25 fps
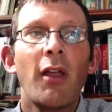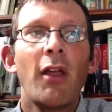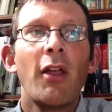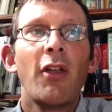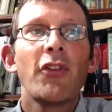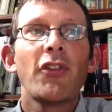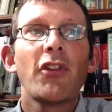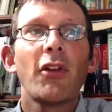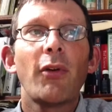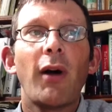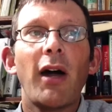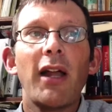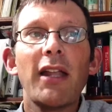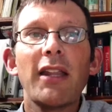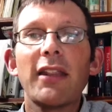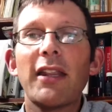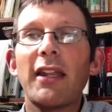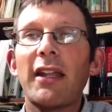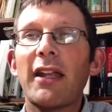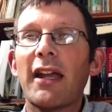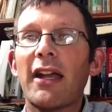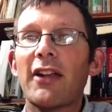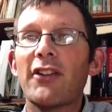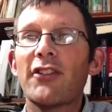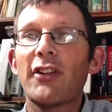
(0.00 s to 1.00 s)
So I
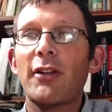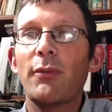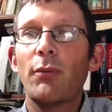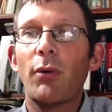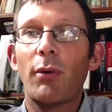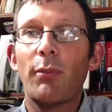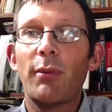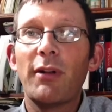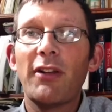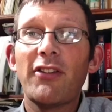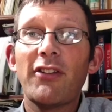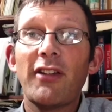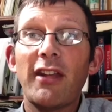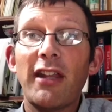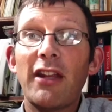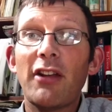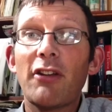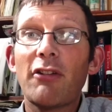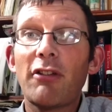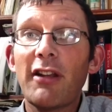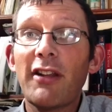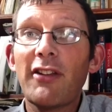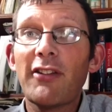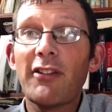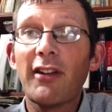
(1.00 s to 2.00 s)
think actually what we see
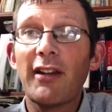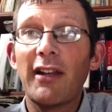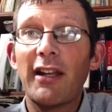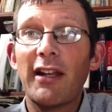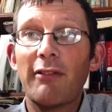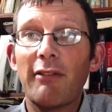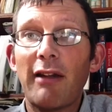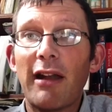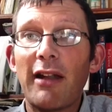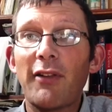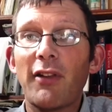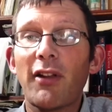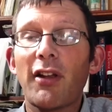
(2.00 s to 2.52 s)
increasingly around